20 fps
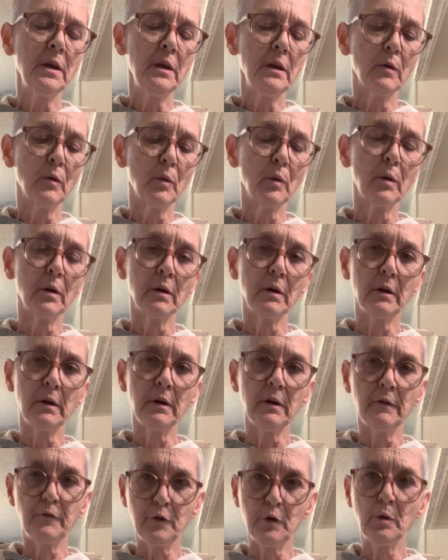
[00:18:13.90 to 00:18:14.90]
Or
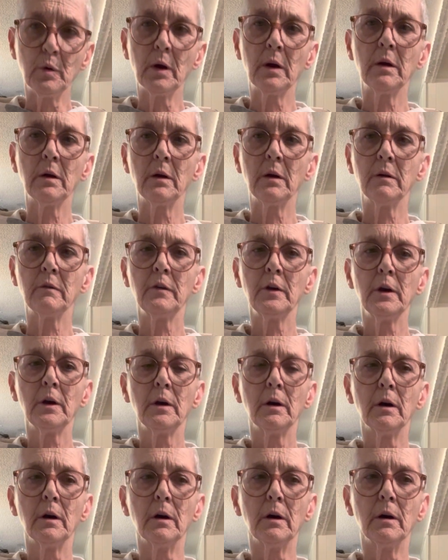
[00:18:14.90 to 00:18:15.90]
if you have
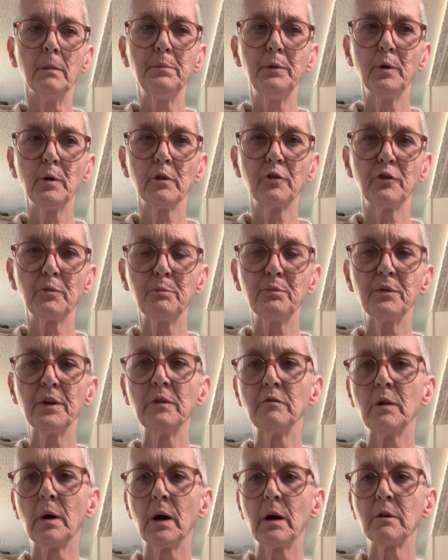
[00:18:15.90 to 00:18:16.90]
pure
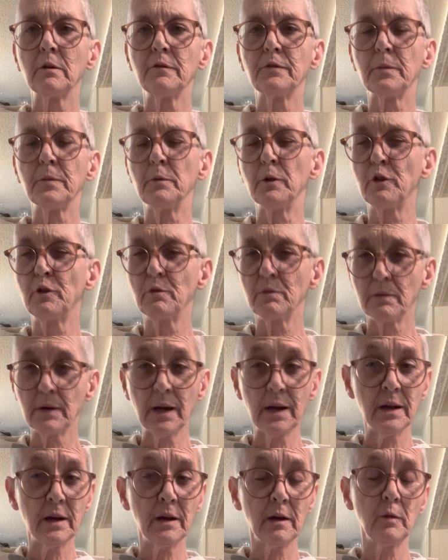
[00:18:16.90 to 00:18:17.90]
spring water from the
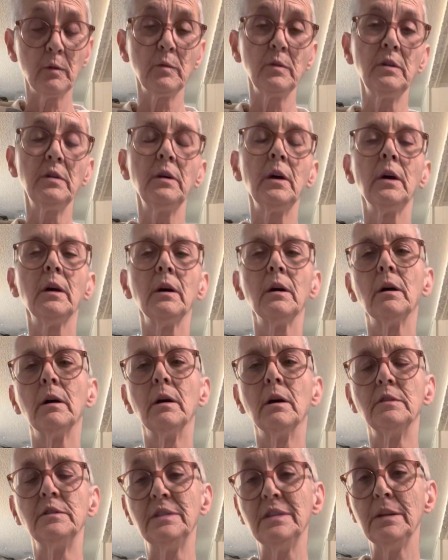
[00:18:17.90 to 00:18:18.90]
ground,
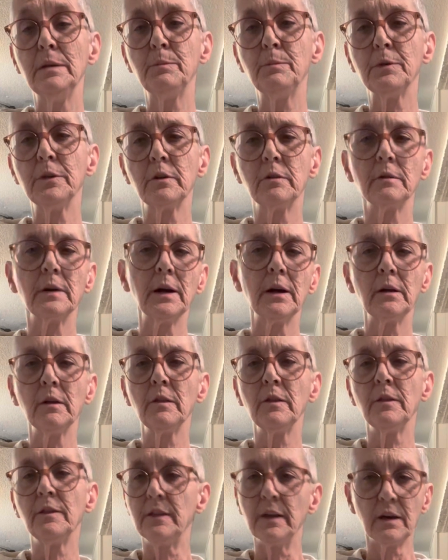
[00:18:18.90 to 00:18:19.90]
deep in the
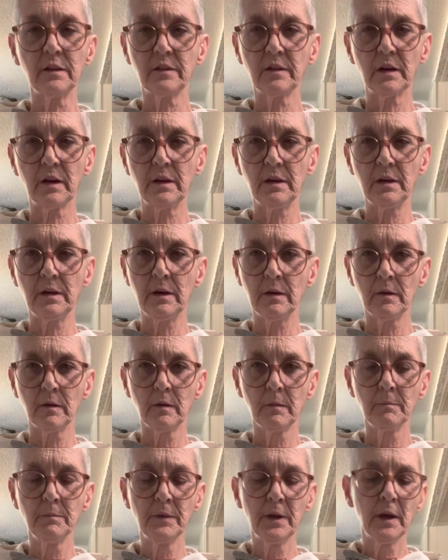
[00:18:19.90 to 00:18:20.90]
ground, that's
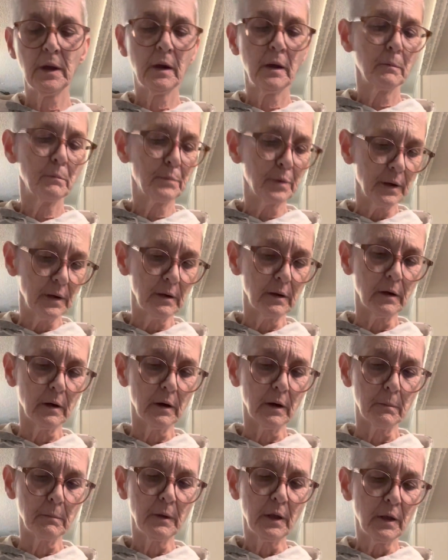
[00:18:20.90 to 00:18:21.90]
ideal. But
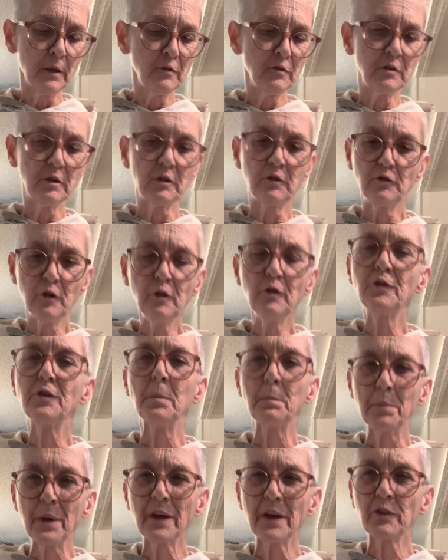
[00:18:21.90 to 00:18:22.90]
just use the
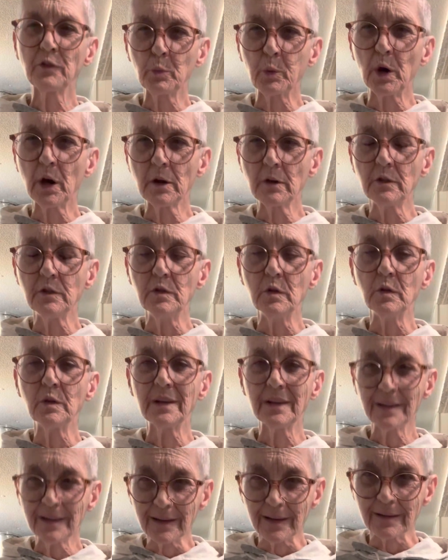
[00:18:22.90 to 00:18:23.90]
best water you
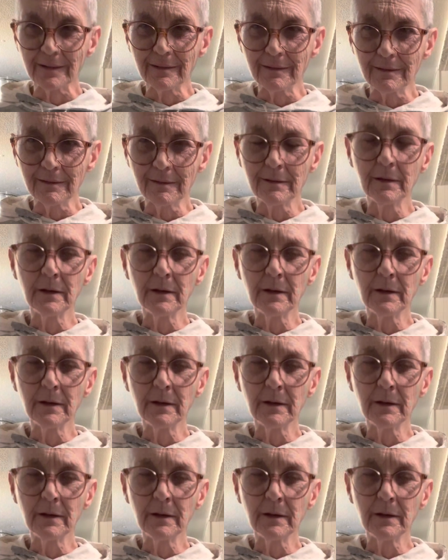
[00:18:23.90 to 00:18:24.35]
can,